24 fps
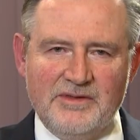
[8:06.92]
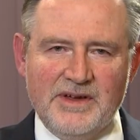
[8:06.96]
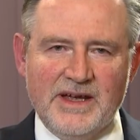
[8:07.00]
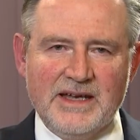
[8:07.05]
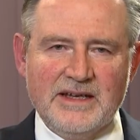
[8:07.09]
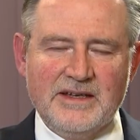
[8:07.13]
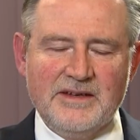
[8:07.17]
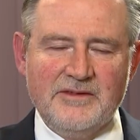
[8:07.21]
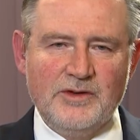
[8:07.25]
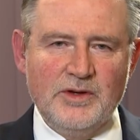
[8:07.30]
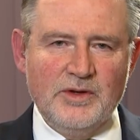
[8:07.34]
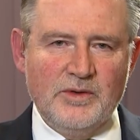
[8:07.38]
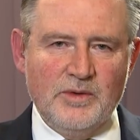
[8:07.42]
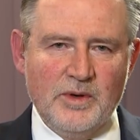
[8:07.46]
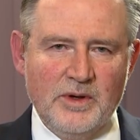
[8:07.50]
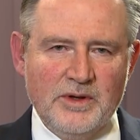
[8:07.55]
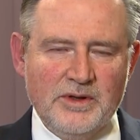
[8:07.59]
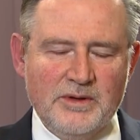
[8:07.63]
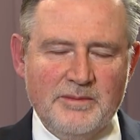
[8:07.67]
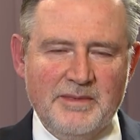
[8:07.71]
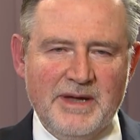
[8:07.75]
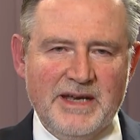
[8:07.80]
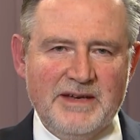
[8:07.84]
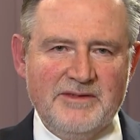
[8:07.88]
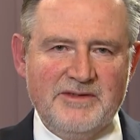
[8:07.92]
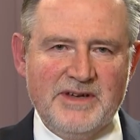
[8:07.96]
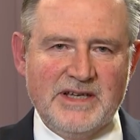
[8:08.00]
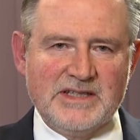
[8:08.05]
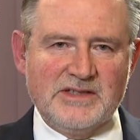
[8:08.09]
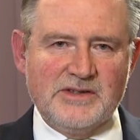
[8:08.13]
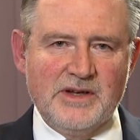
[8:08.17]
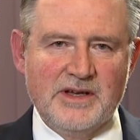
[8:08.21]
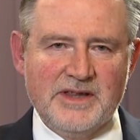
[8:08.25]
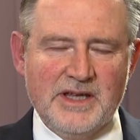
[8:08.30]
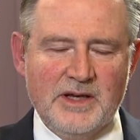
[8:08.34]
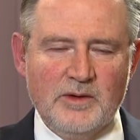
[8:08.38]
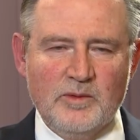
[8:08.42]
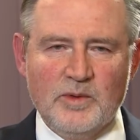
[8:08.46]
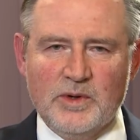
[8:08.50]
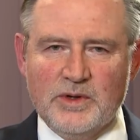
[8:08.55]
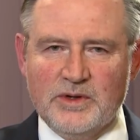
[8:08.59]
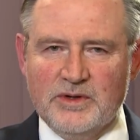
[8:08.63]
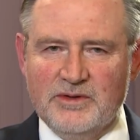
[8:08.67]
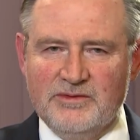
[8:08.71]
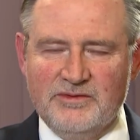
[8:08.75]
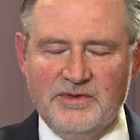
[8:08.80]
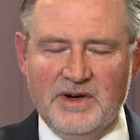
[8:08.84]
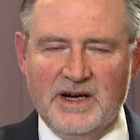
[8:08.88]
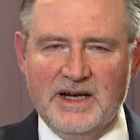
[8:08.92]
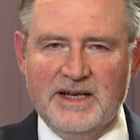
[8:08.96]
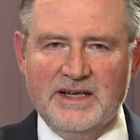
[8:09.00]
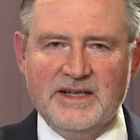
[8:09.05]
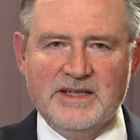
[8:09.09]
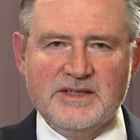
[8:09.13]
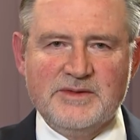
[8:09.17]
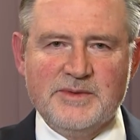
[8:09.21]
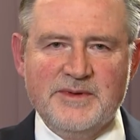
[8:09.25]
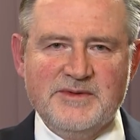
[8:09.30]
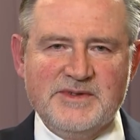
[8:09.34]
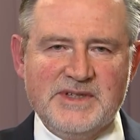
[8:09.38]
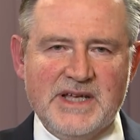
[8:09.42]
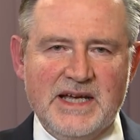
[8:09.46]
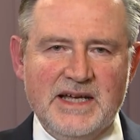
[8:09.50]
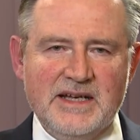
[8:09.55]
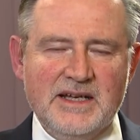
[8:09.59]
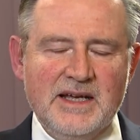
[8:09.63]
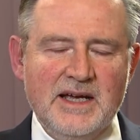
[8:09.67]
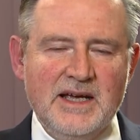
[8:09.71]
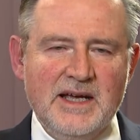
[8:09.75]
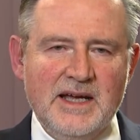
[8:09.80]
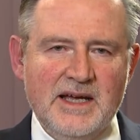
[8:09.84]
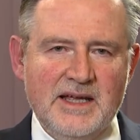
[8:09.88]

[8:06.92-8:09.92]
fact, if you quote the manifesto, I think what you'll find is we've said